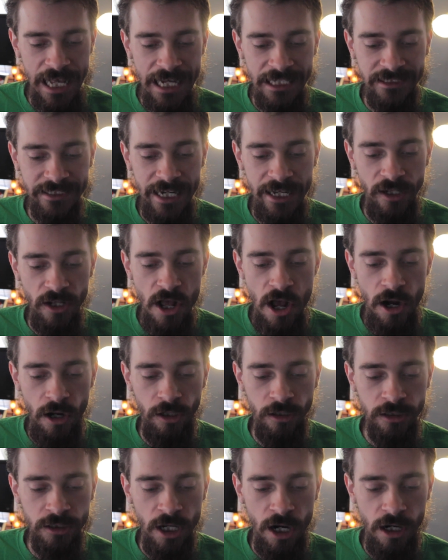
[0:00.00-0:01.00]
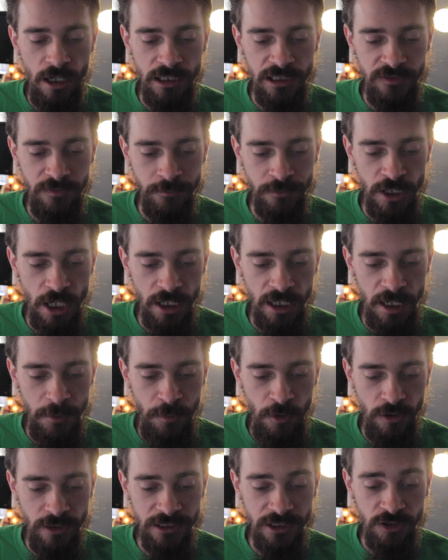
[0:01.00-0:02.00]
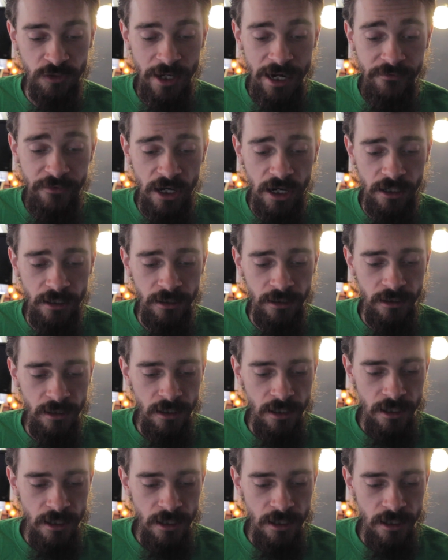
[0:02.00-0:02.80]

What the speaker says: exile all cards from target opponent's graveyard.